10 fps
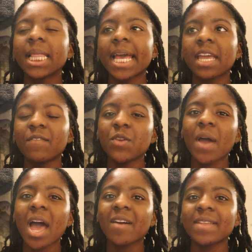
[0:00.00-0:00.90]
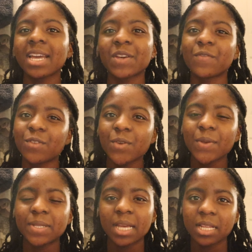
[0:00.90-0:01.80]
If you have a few
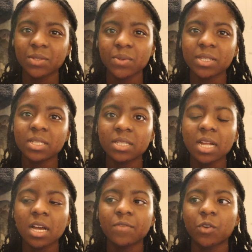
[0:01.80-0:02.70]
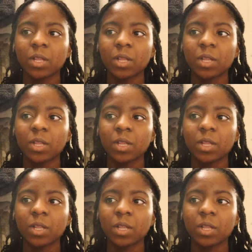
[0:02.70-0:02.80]
utensils and stuff,